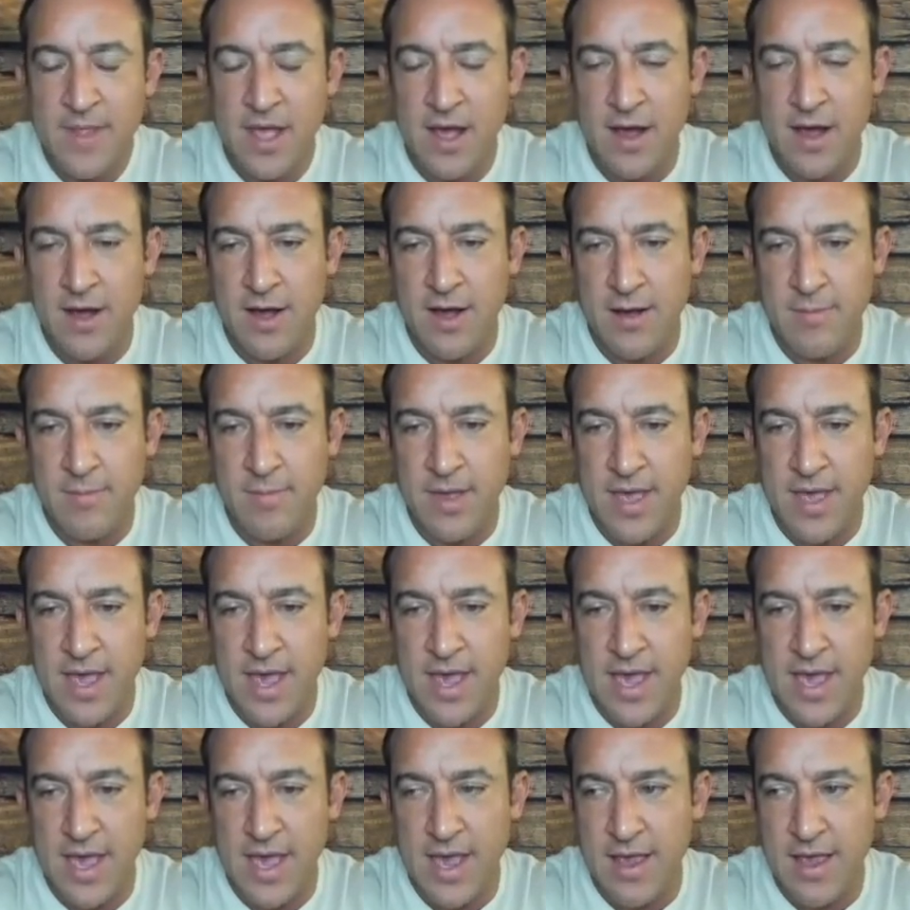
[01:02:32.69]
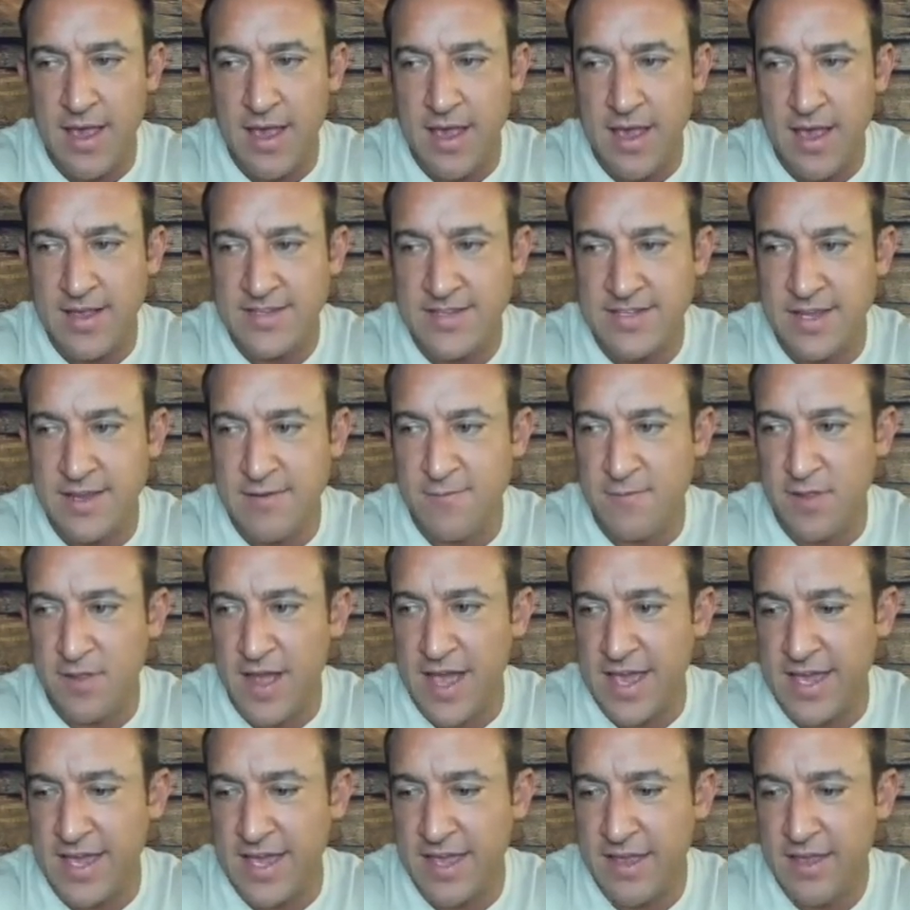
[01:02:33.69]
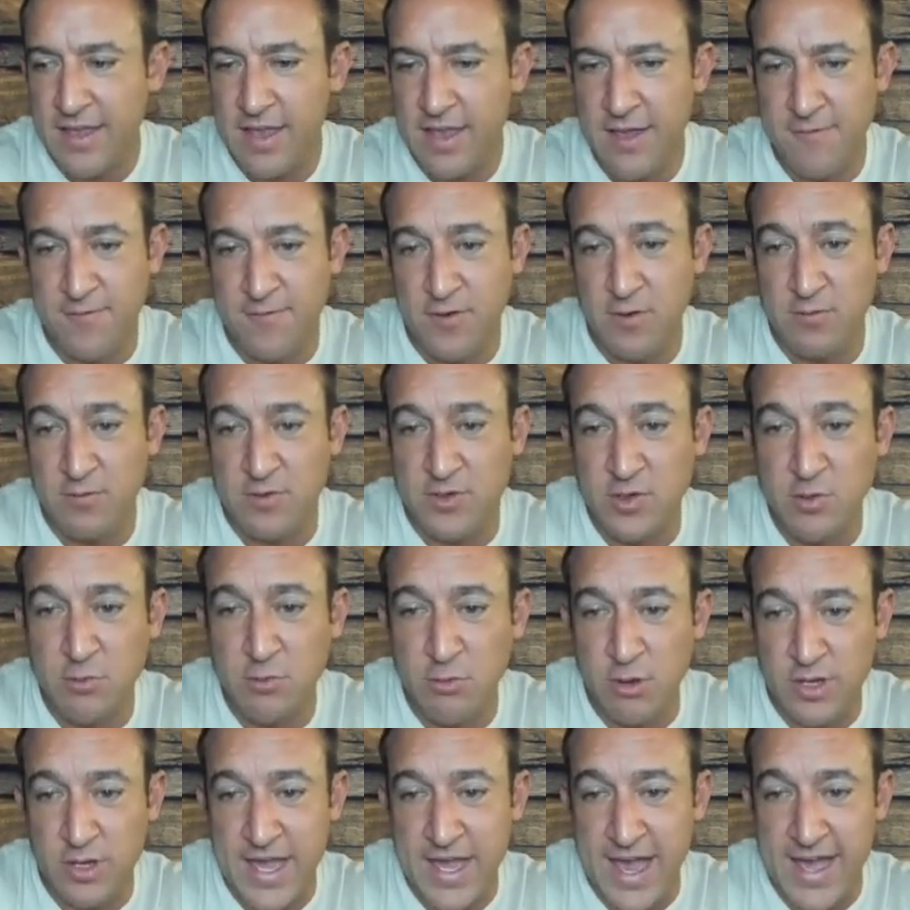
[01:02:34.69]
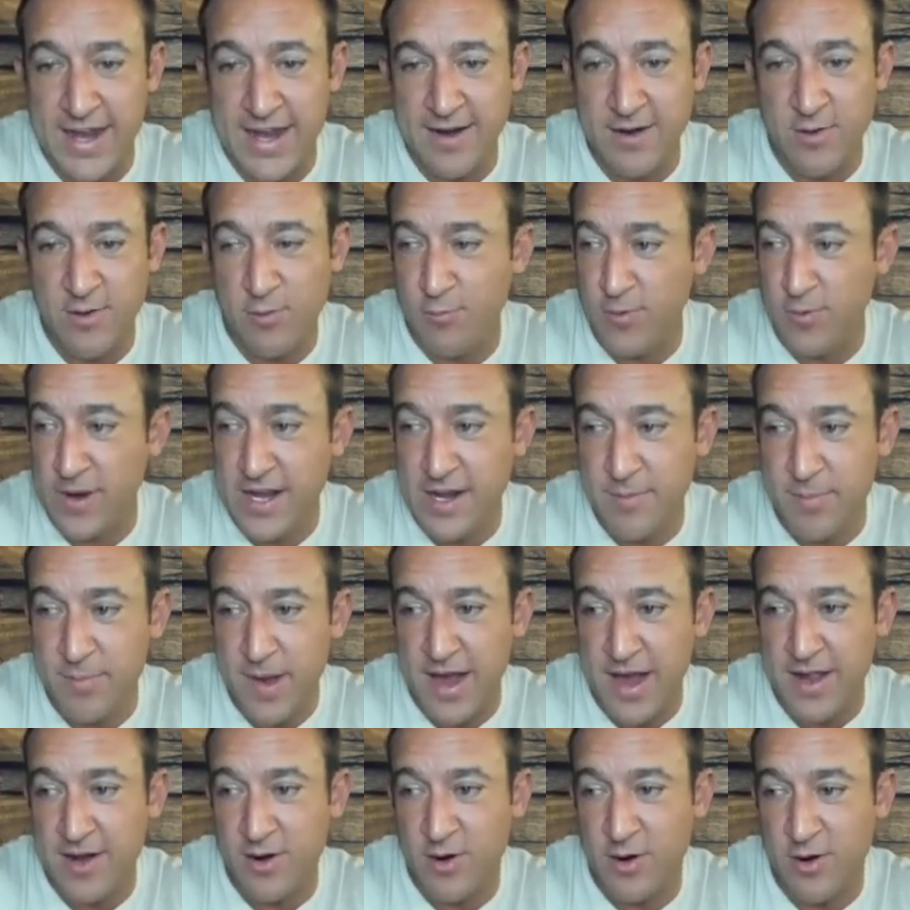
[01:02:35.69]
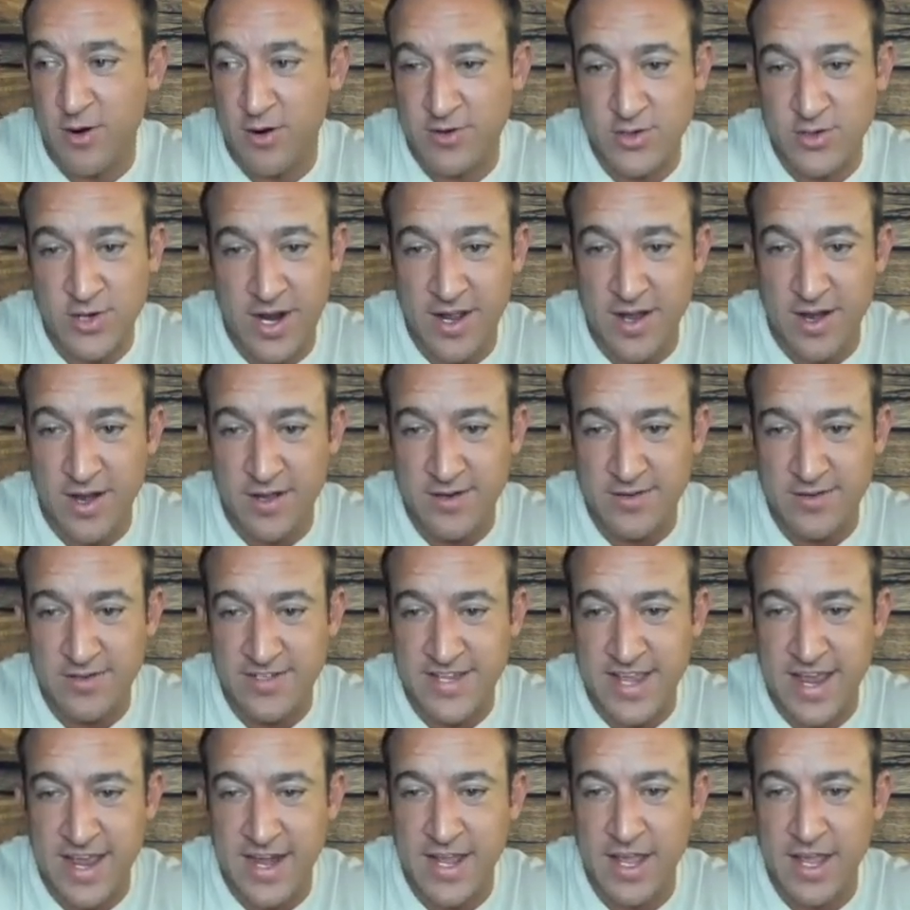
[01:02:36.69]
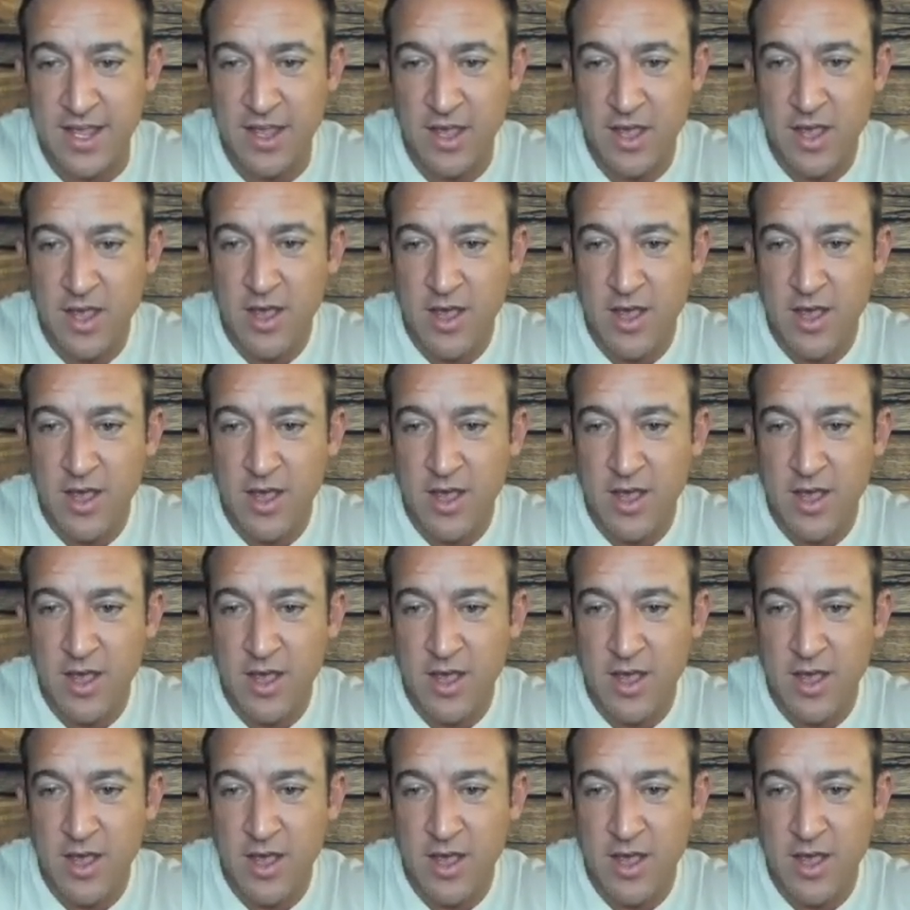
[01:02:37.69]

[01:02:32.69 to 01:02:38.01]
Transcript: as if like, if you do look at it or read about it or try to understand it,